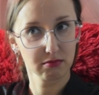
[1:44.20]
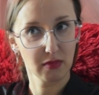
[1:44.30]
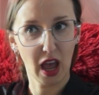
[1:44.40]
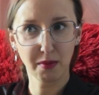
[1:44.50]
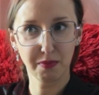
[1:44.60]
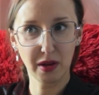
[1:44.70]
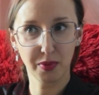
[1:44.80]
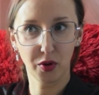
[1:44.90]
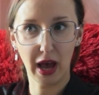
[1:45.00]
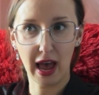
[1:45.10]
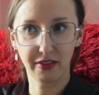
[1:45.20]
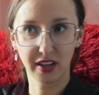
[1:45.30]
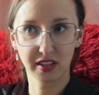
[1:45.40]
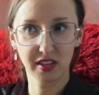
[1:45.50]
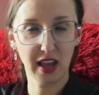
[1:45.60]
and people having
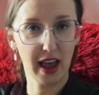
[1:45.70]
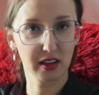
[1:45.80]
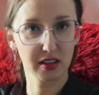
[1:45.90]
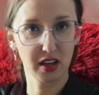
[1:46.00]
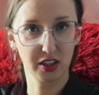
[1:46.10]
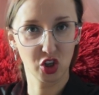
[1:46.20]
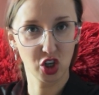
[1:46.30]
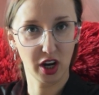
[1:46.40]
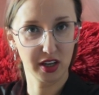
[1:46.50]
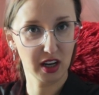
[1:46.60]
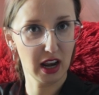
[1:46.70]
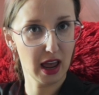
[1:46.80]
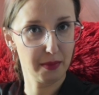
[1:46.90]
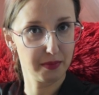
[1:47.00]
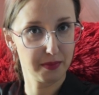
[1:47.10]
sex in a giant clam.